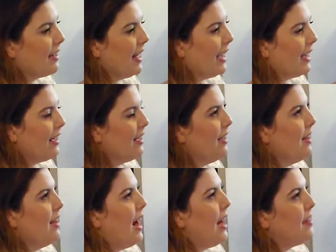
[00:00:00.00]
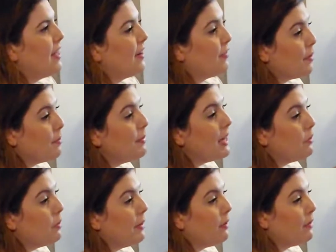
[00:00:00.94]
Like I think for me it
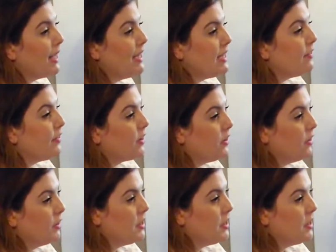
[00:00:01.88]
would be really difficult